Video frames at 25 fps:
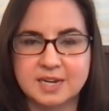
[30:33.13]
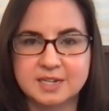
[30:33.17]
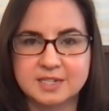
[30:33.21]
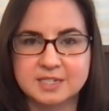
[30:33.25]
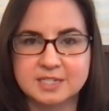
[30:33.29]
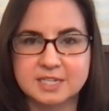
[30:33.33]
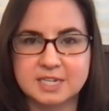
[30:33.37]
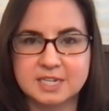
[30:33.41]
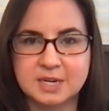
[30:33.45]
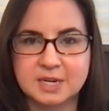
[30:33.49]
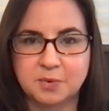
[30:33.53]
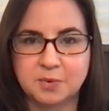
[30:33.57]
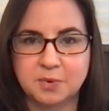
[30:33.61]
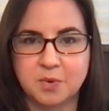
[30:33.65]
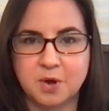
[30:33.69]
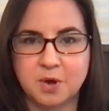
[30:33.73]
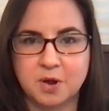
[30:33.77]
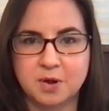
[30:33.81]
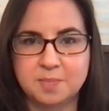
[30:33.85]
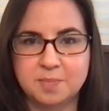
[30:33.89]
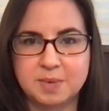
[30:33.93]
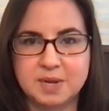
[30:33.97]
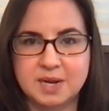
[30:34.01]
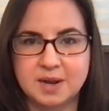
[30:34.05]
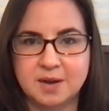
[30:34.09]
Does anyone want
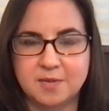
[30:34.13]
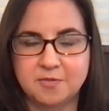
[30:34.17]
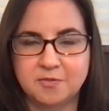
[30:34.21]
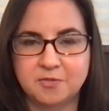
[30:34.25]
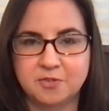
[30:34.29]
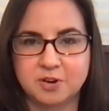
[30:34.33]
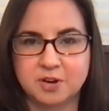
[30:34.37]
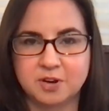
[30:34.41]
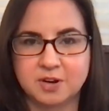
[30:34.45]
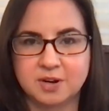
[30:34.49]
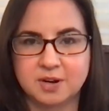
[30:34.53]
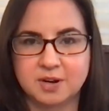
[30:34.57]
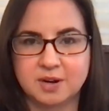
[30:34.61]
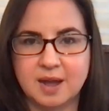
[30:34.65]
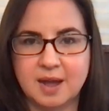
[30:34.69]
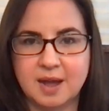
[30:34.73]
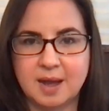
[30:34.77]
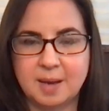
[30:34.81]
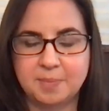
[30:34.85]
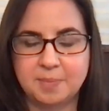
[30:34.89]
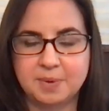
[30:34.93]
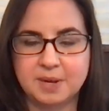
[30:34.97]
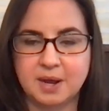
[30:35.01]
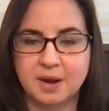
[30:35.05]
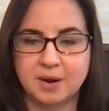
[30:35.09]
to meet up for a
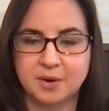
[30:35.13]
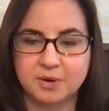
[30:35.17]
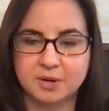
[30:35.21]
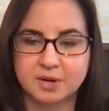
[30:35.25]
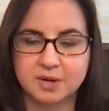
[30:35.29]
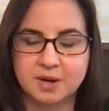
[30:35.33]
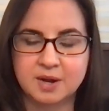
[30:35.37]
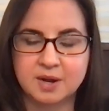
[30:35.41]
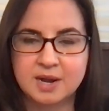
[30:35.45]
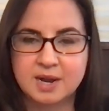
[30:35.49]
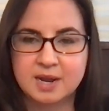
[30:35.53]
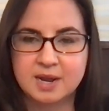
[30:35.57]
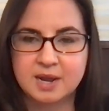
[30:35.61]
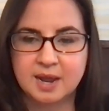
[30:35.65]
happy hour?